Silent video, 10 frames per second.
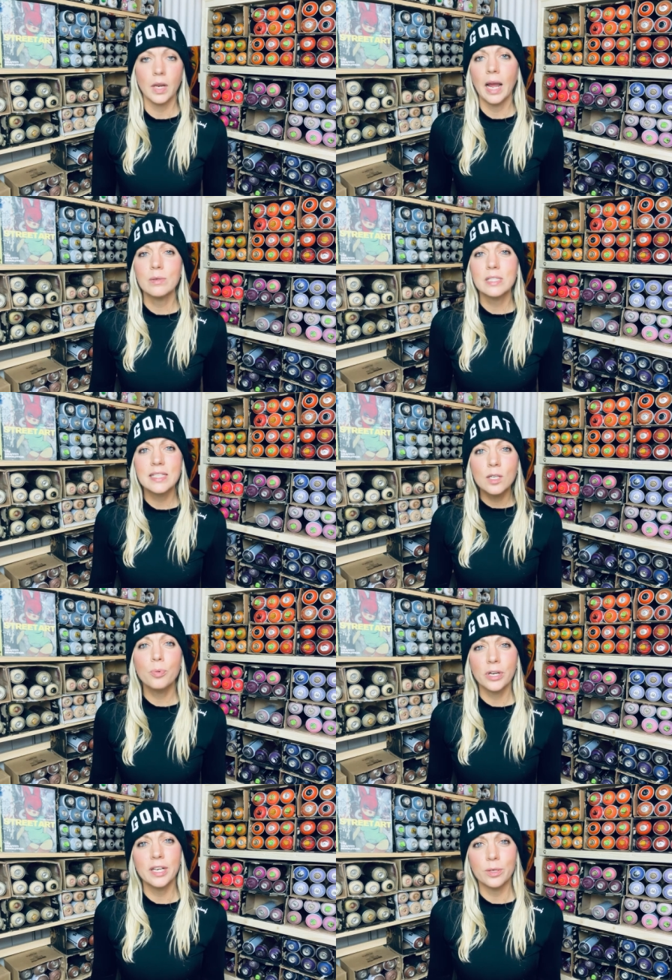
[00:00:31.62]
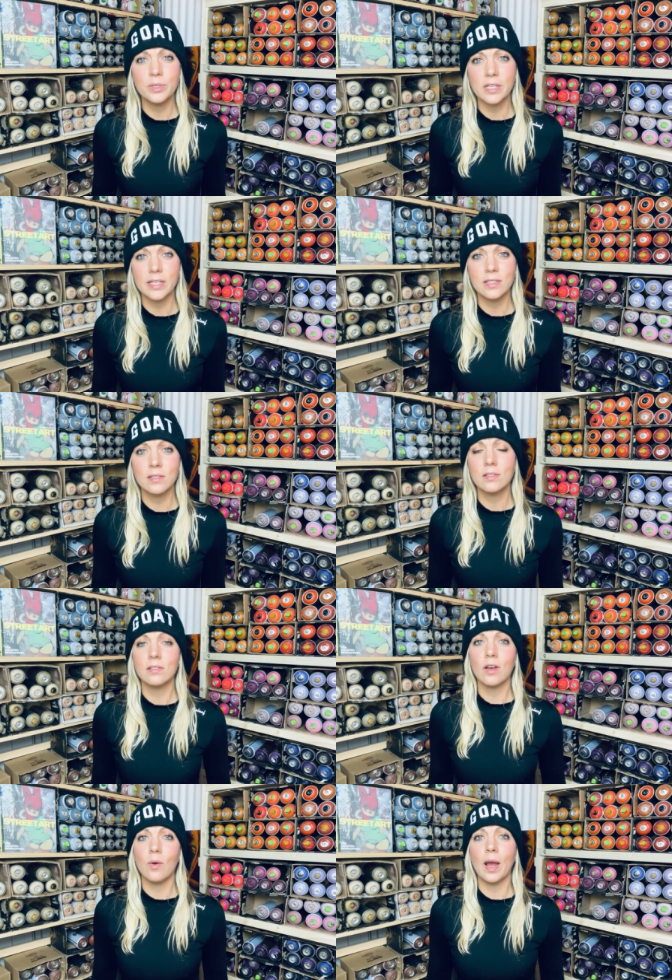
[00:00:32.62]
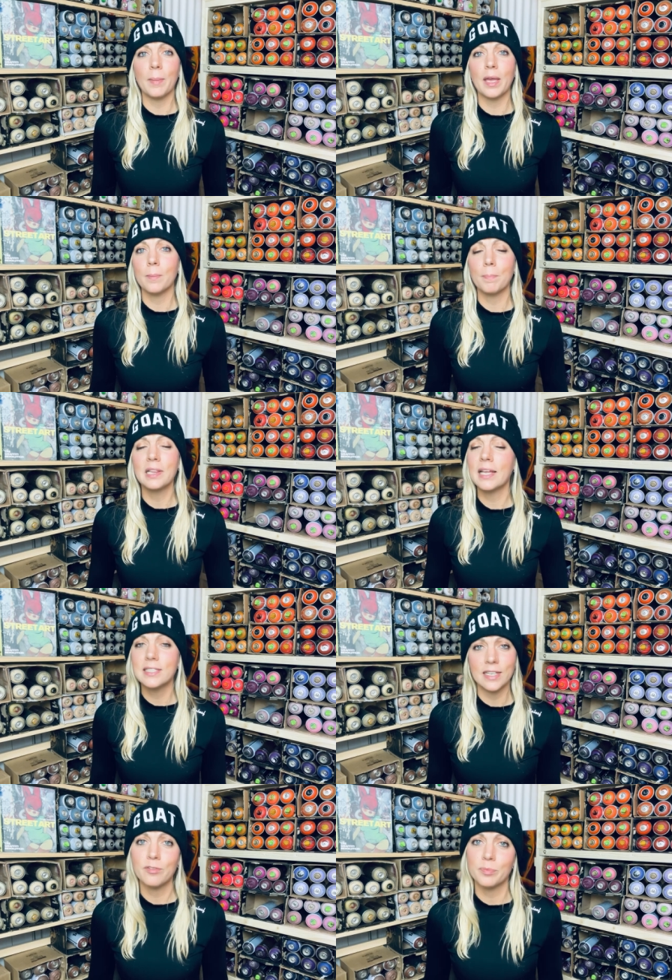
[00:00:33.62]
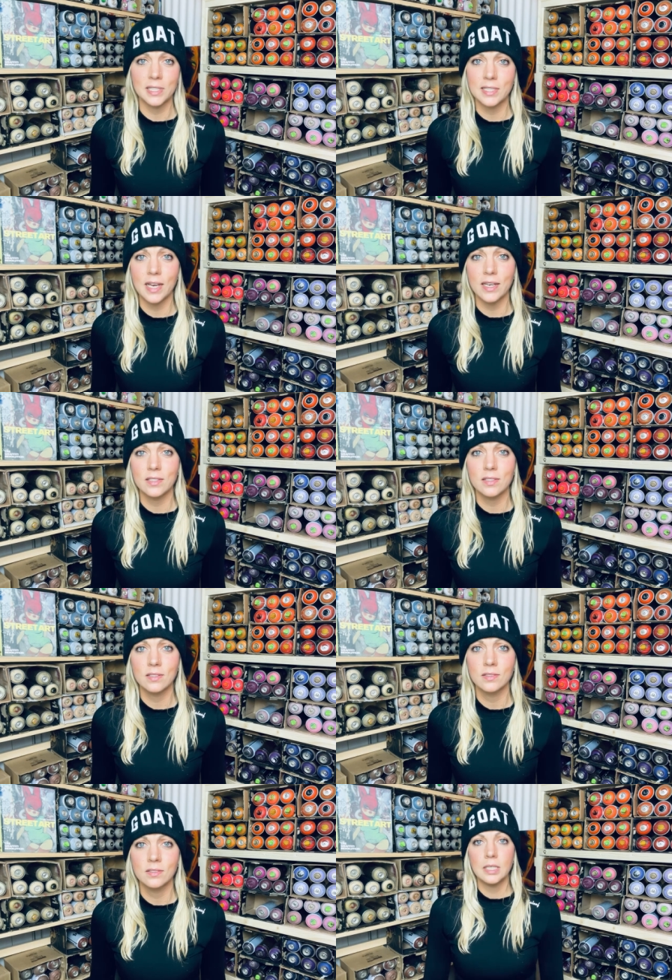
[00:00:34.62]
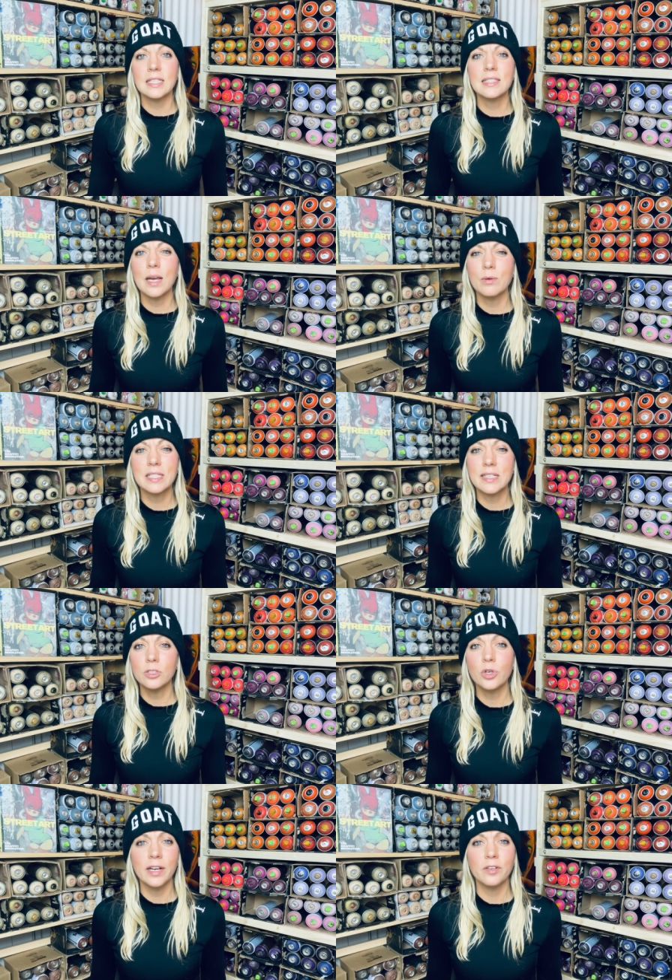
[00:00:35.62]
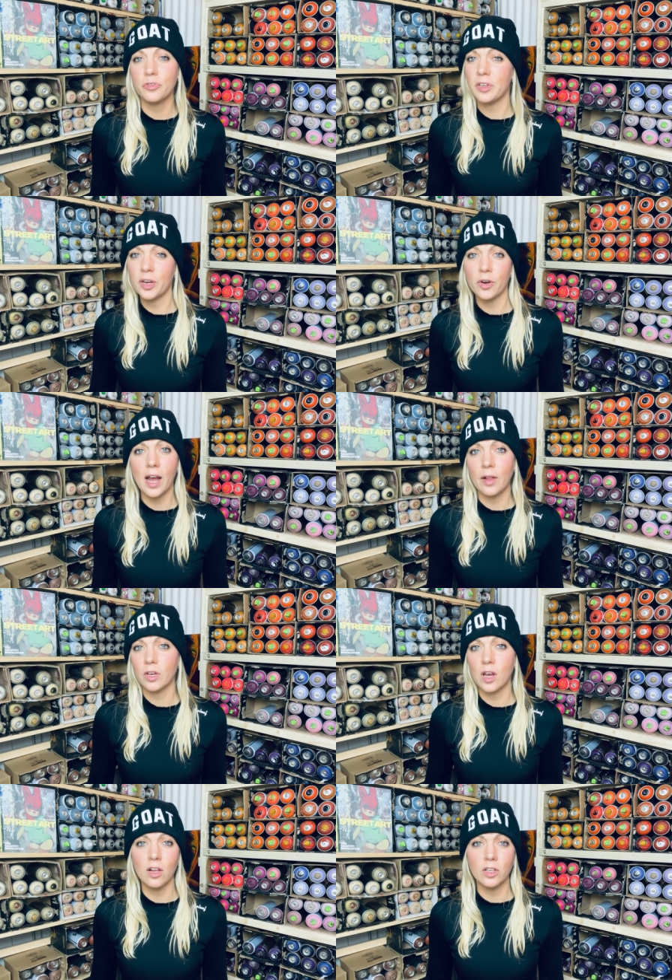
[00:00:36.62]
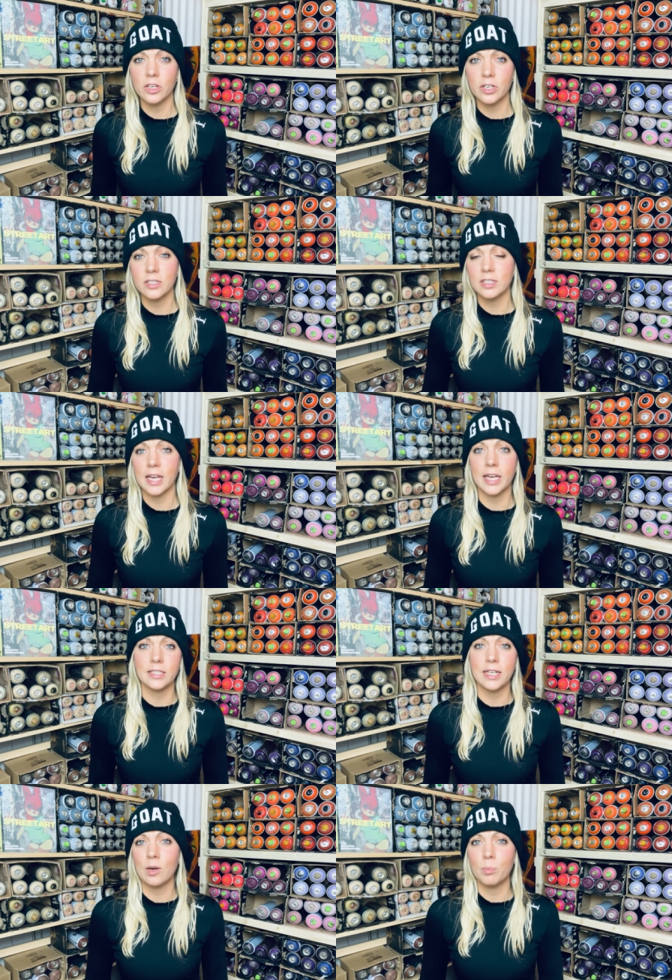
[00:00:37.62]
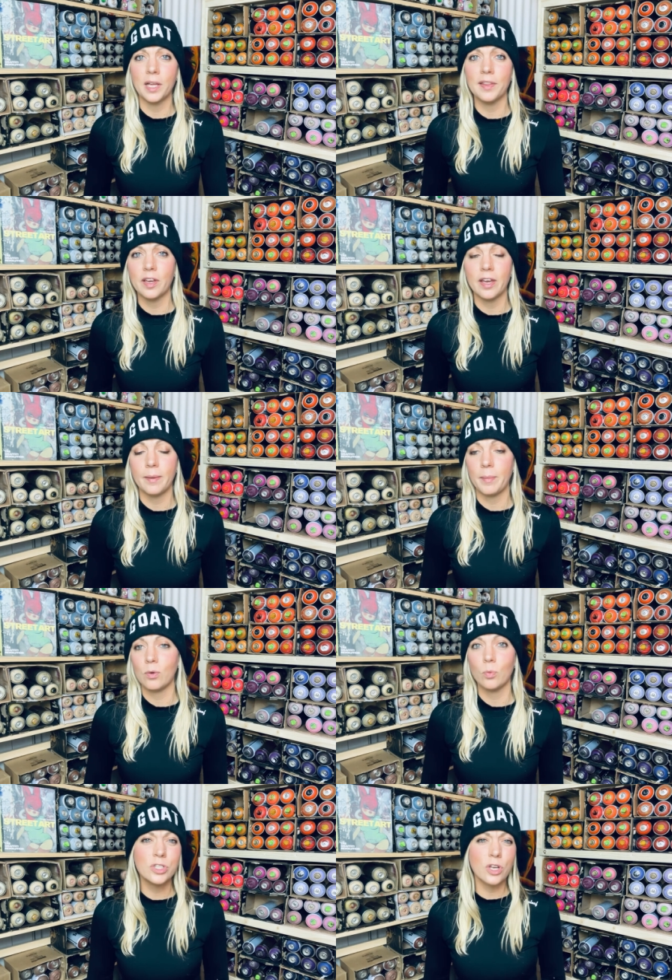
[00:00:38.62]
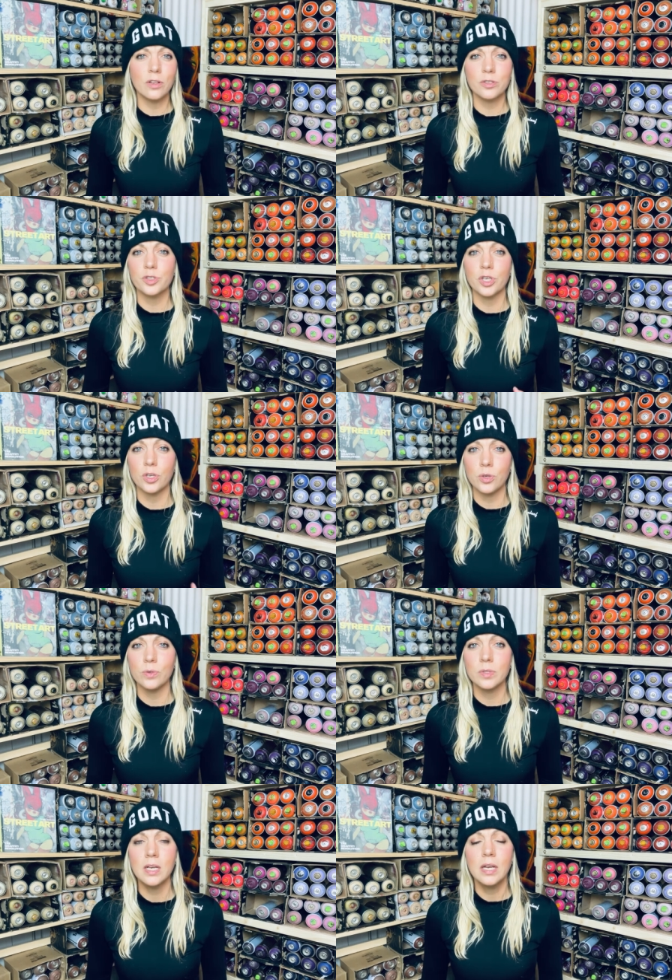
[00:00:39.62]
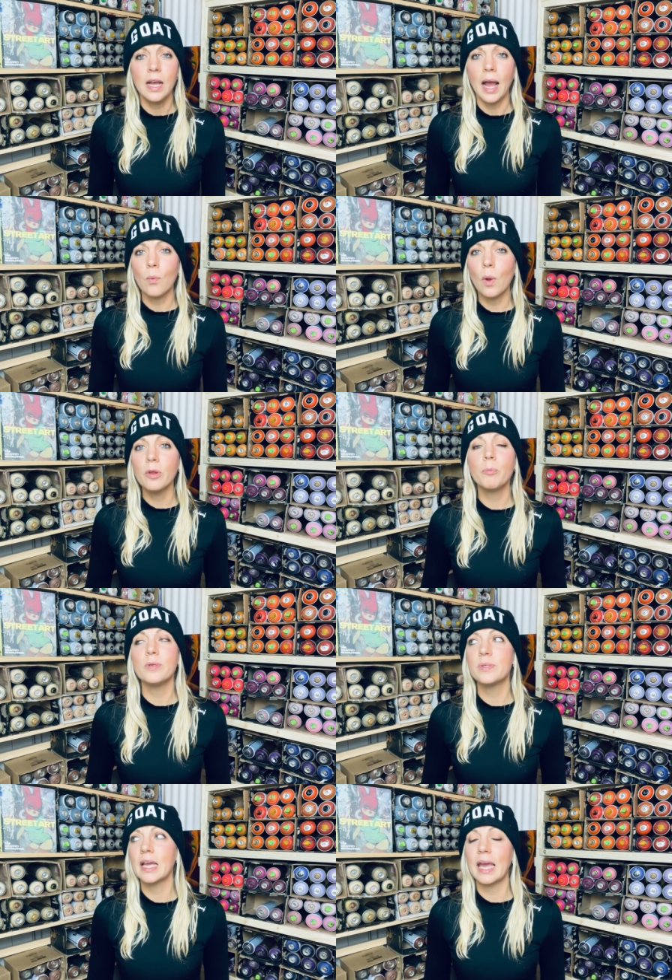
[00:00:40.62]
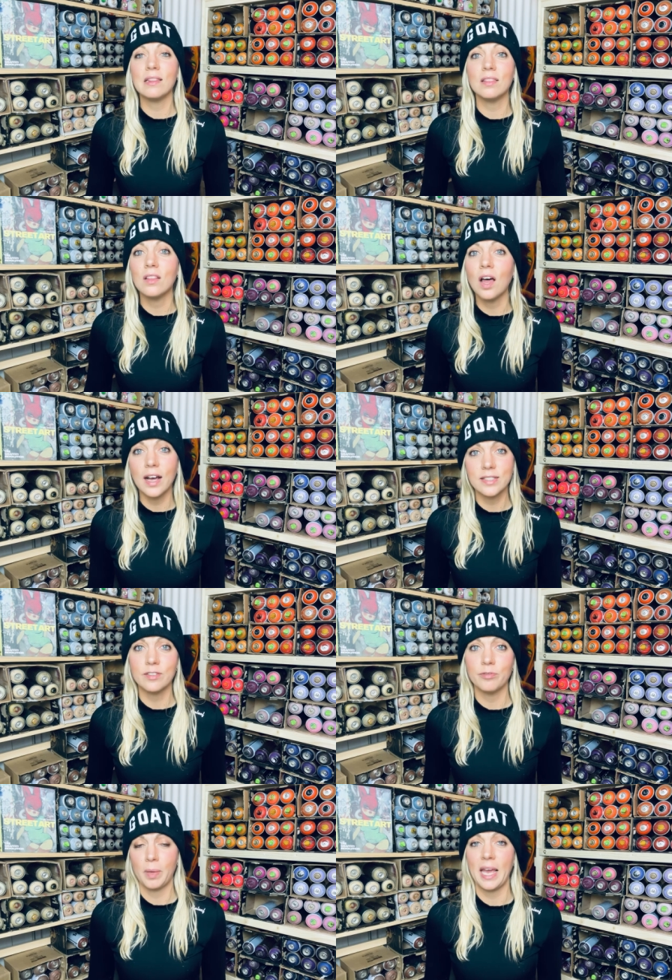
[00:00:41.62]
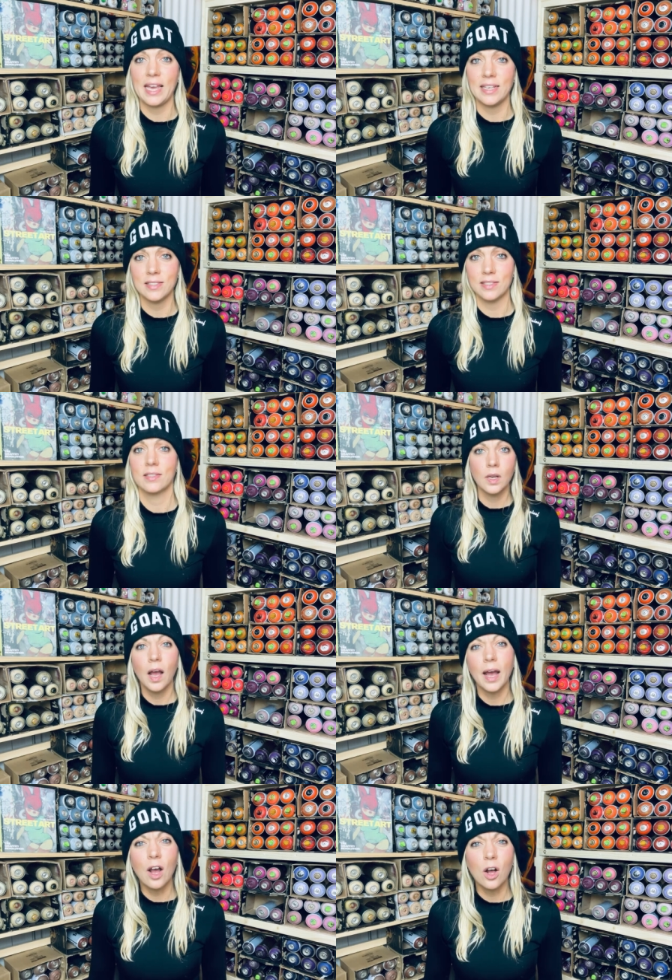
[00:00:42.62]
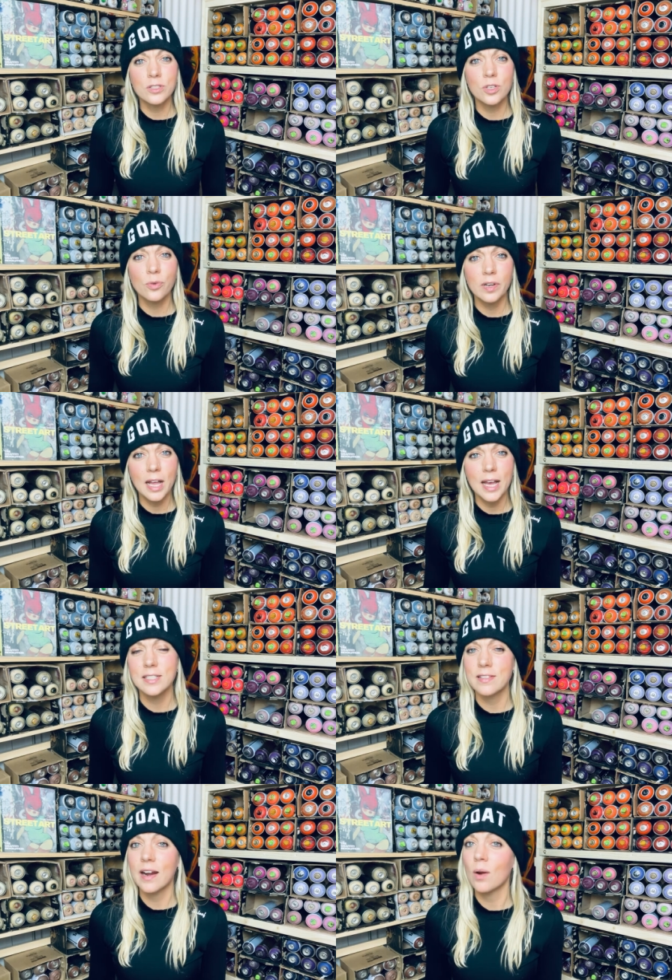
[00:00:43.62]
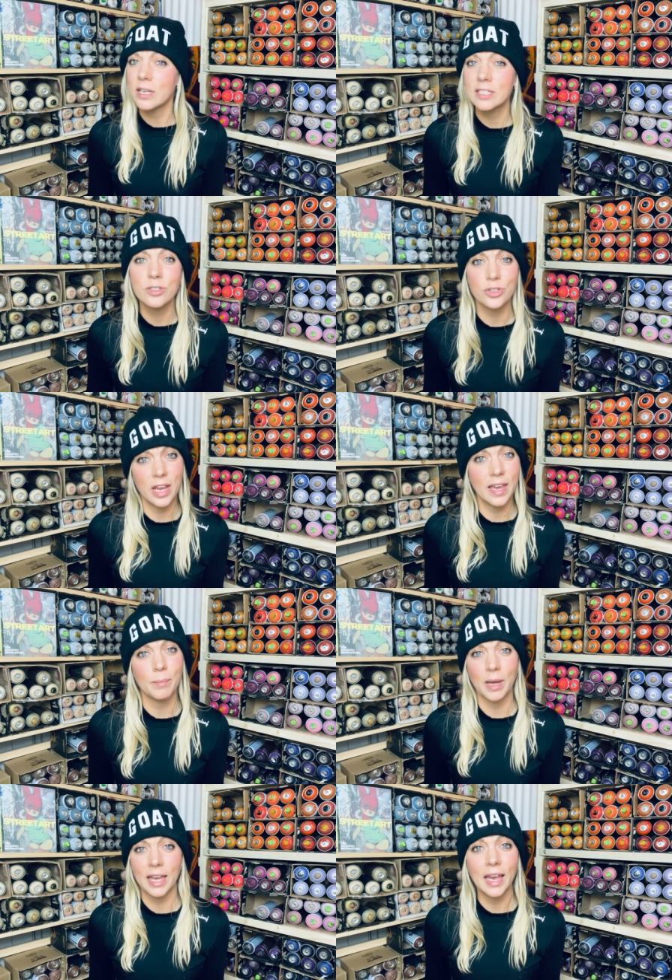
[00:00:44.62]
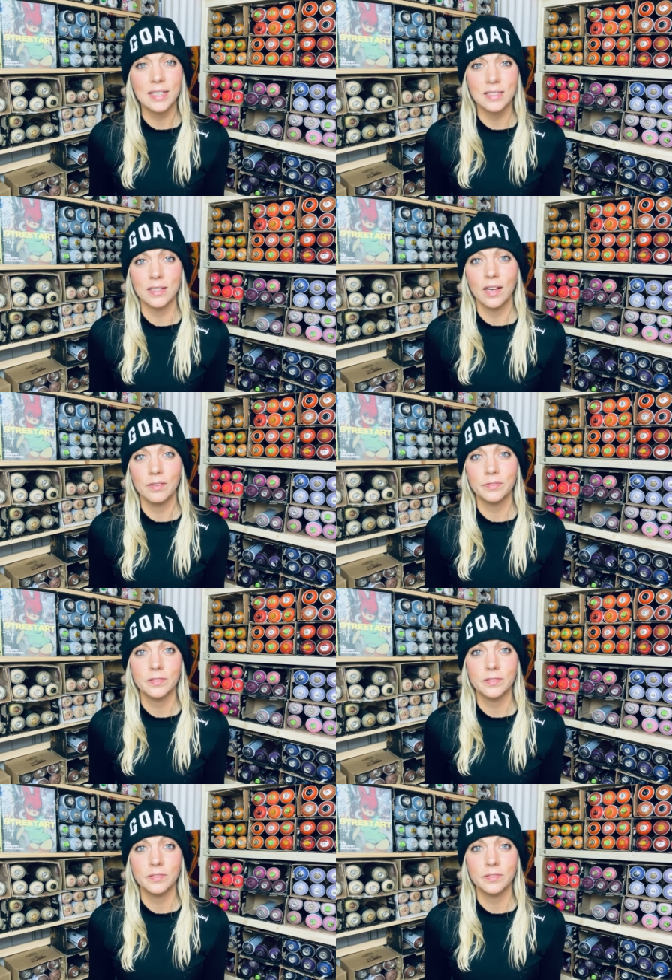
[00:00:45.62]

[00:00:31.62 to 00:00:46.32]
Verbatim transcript: I was still pretty new to this, so I made plenty of mistakes. Since I was still trying to figure out the colors and how to blend them and which colors to use, I wound up using a lot of paint. I also realized that I wasn't shaking my cans enough.